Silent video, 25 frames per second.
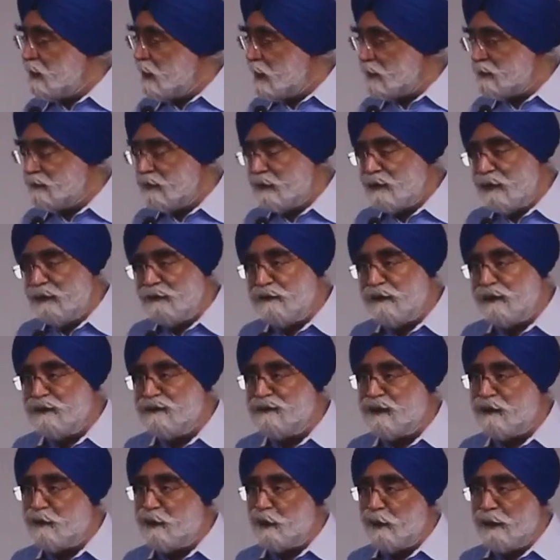Other
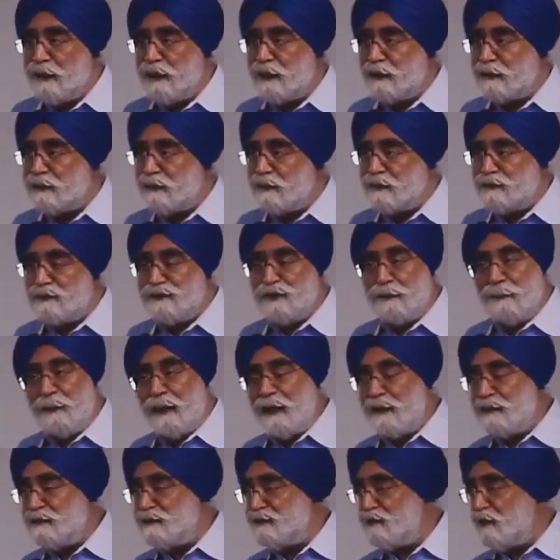countries are doing it.
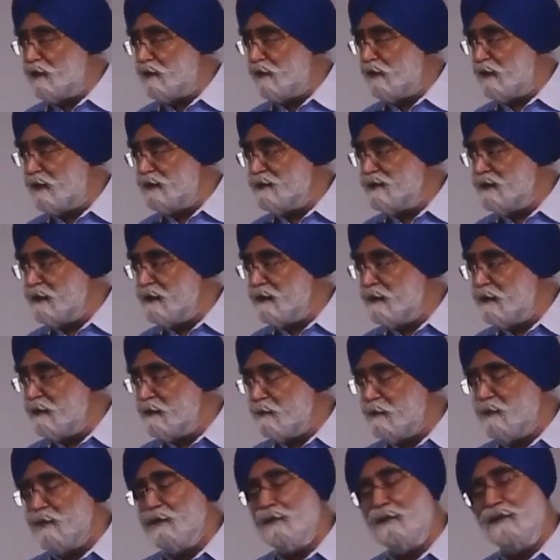Japan is not raising,
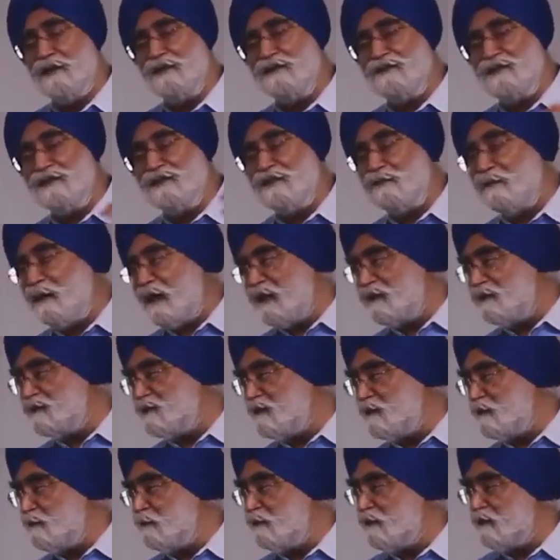but you can say Japan is
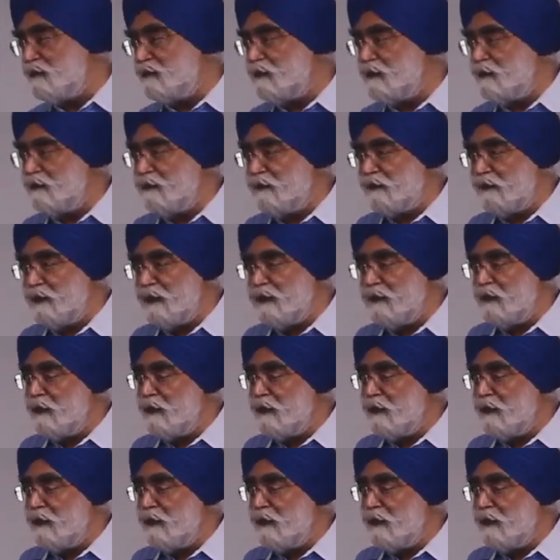a different country.